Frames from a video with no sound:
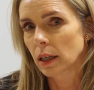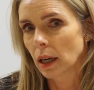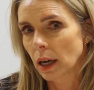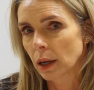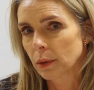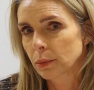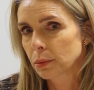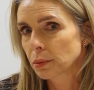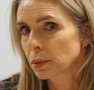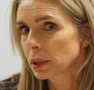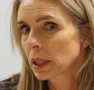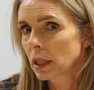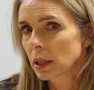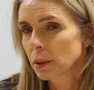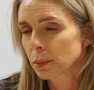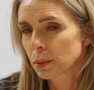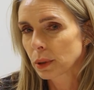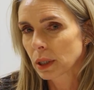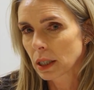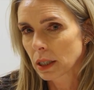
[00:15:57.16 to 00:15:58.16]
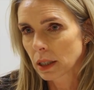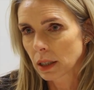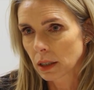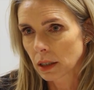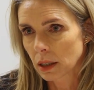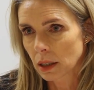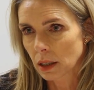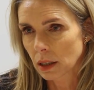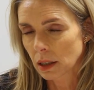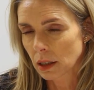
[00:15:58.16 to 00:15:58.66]
I really, really
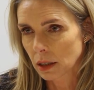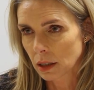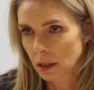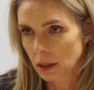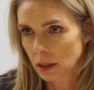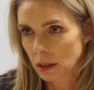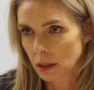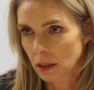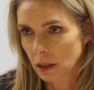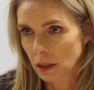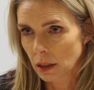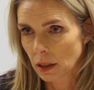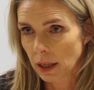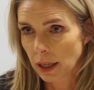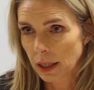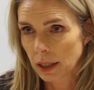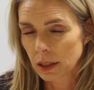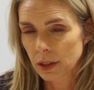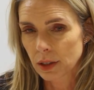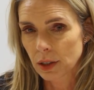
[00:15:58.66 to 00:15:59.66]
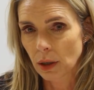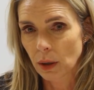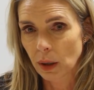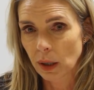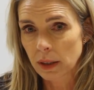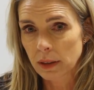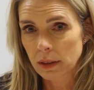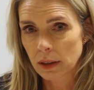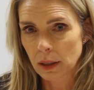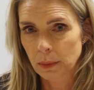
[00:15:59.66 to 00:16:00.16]
like it a
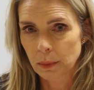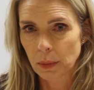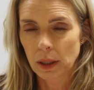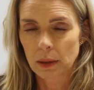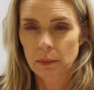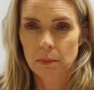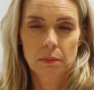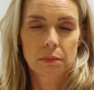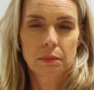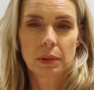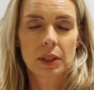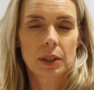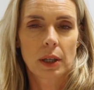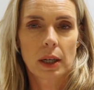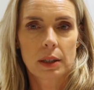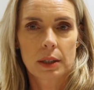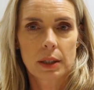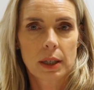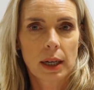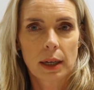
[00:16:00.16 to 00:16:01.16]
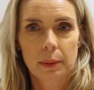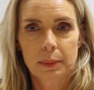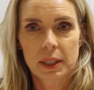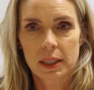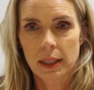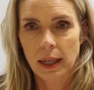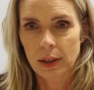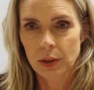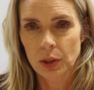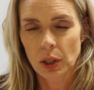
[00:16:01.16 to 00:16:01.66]
lot. And besides the
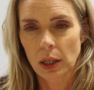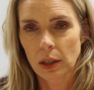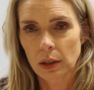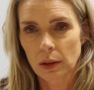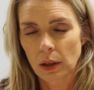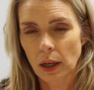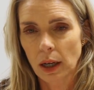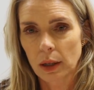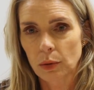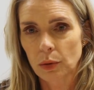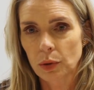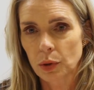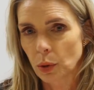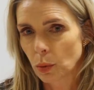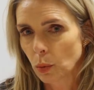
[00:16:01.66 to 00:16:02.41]
Hermitage, I also